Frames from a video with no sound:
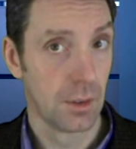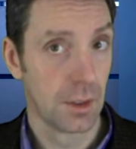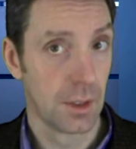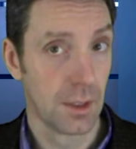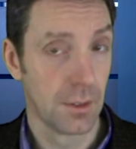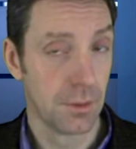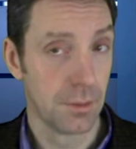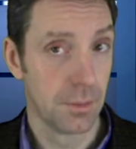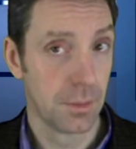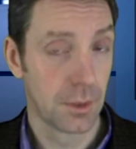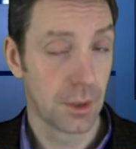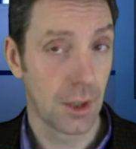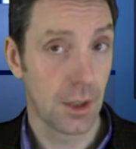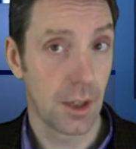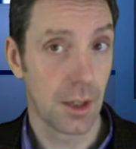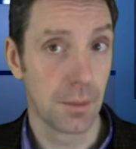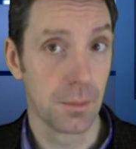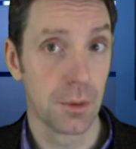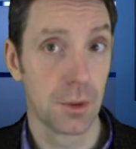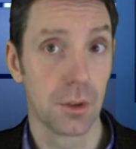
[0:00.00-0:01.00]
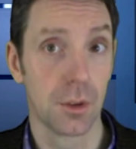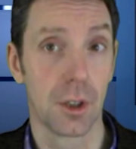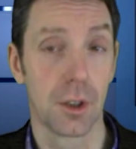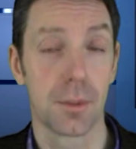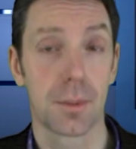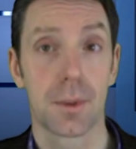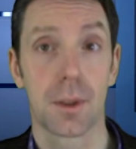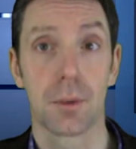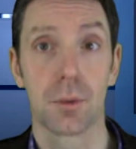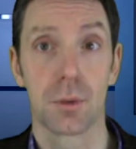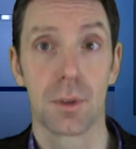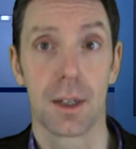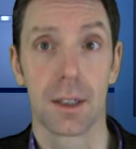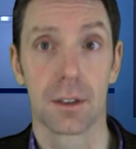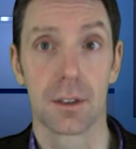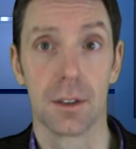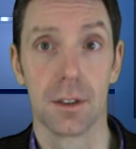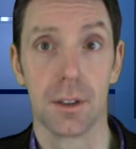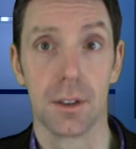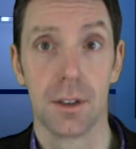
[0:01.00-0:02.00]
give time to the
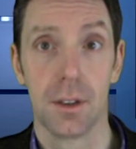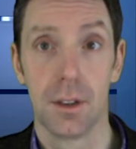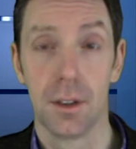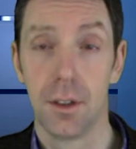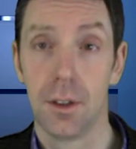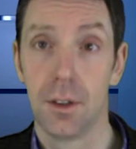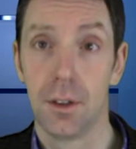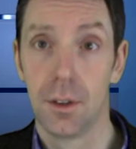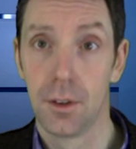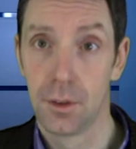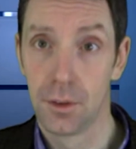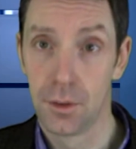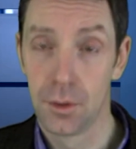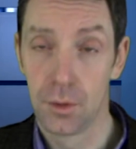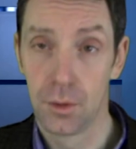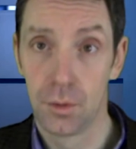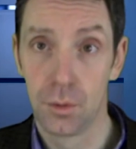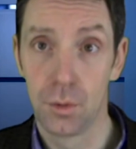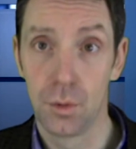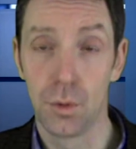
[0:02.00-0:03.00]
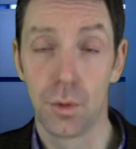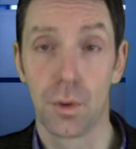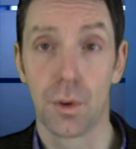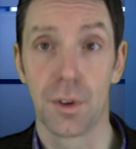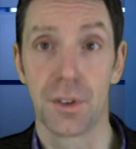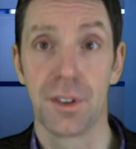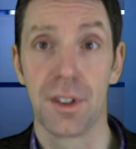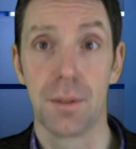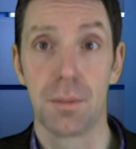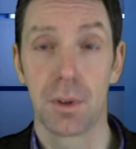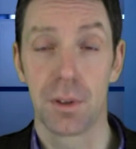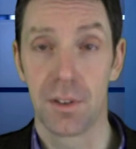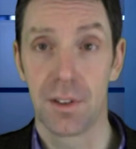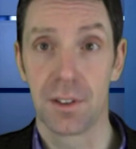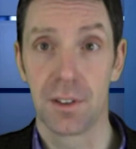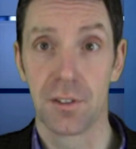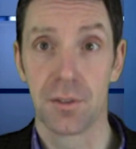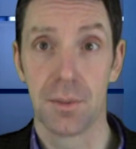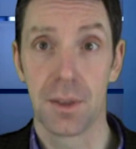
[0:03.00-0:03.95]
contractor to foresee preventive